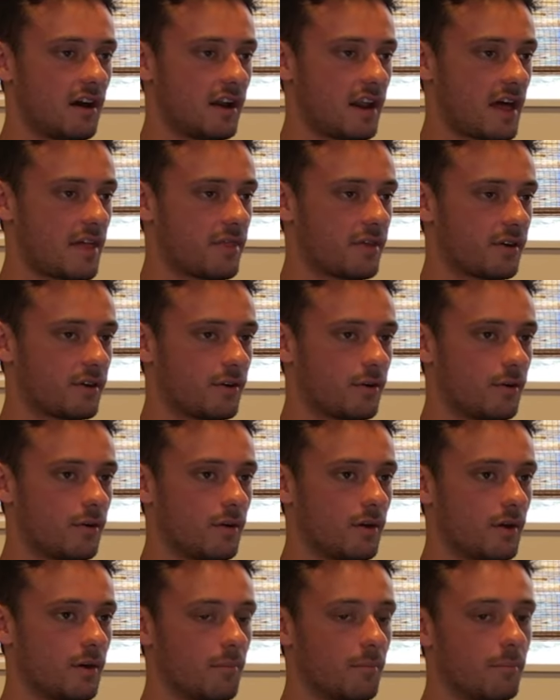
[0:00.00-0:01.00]
unethical,
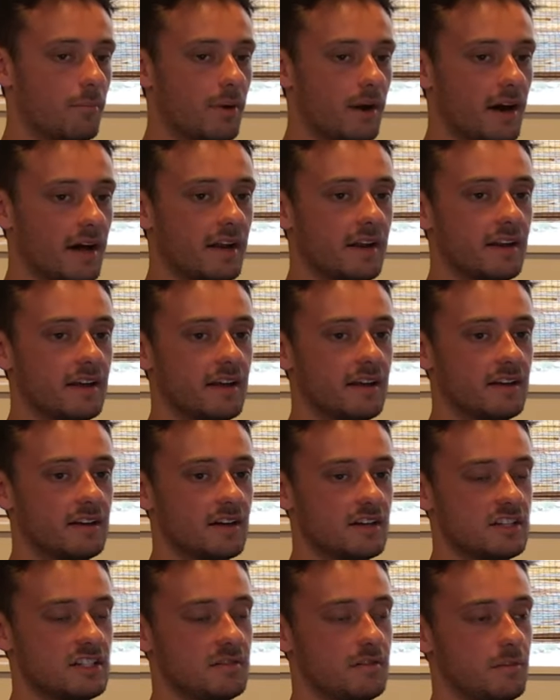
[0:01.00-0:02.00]
but it
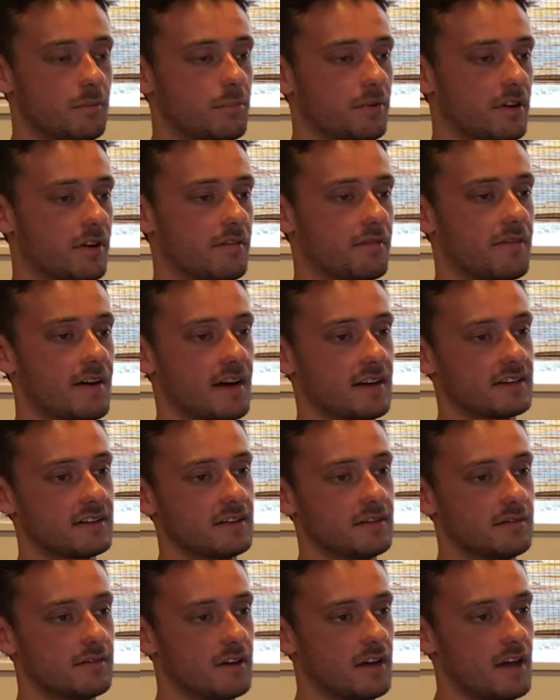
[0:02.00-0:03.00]
does seem to be pretty
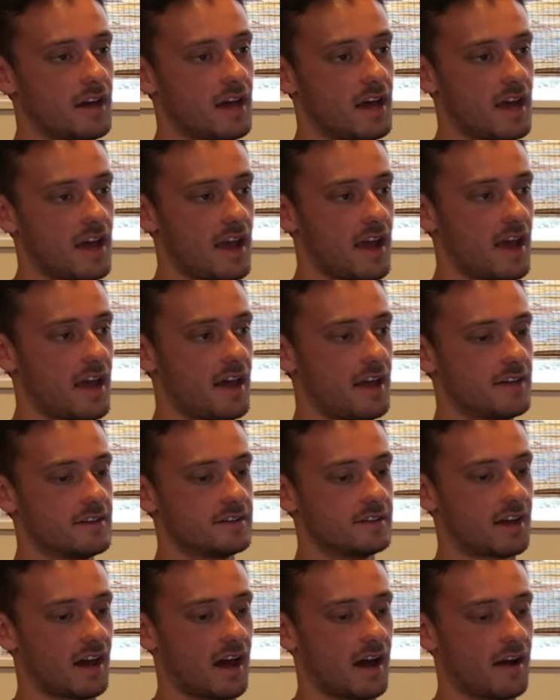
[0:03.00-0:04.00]
effective.
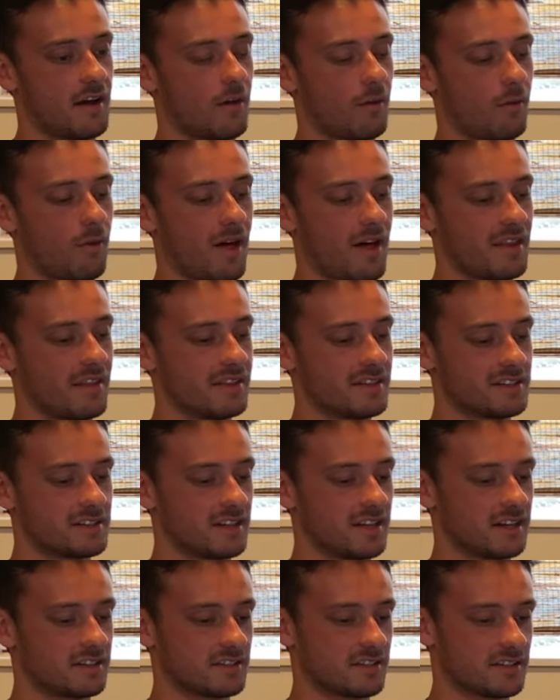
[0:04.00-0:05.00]
And a lot of these
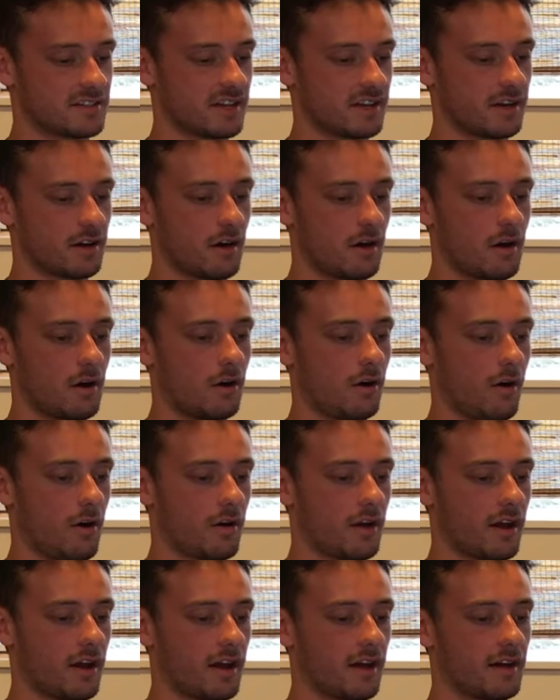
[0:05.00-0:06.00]
things, I was like, oh,
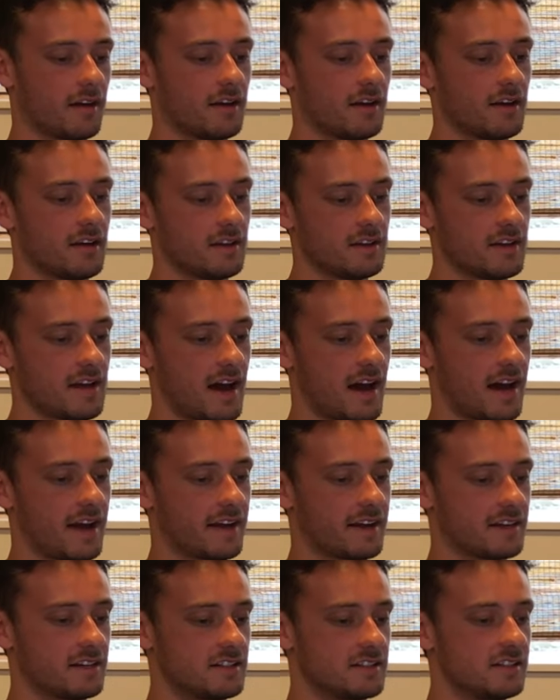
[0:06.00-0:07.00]
okay, yeah,
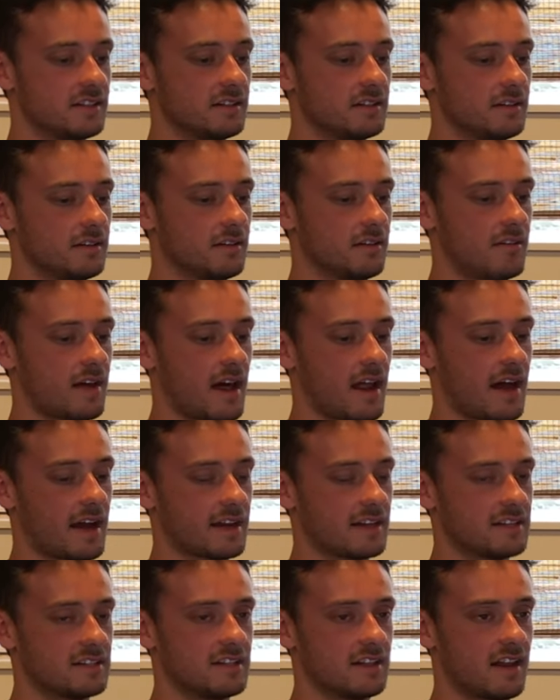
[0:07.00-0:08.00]
I can see
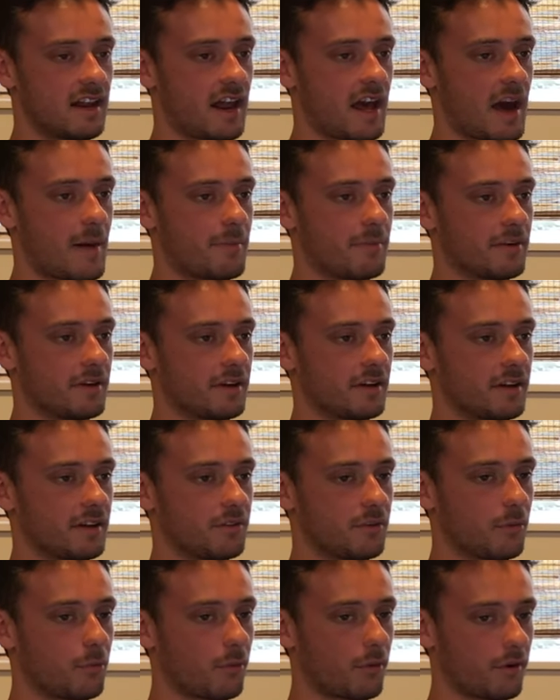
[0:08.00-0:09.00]
that happening
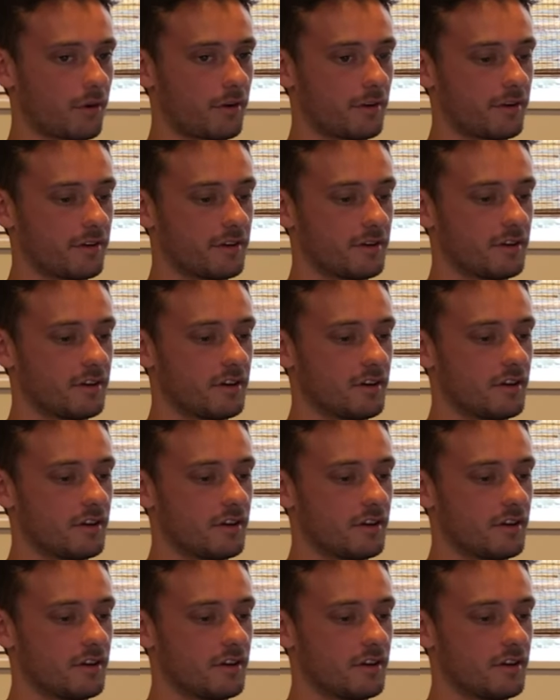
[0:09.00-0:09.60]
in the world